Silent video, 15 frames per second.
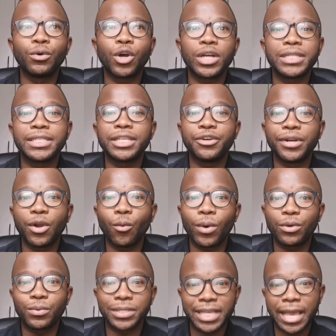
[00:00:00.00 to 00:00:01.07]
considering
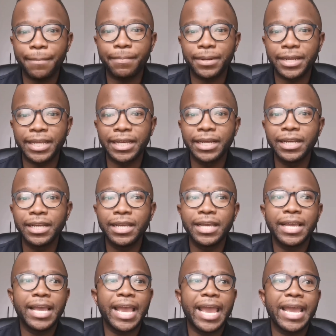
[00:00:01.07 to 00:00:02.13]
what was happening.
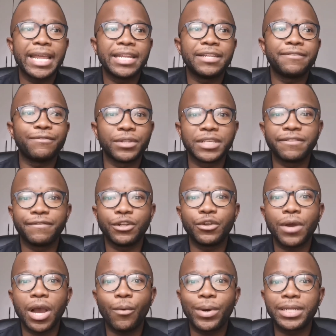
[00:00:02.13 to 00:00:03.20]
And for this
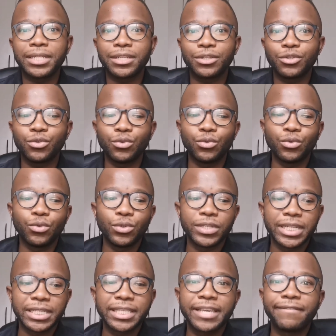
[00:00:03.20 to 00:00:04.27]
video, I wanted to
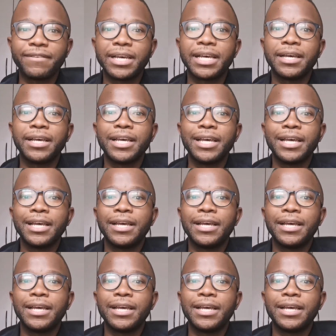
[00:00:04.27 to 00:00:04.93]
just give a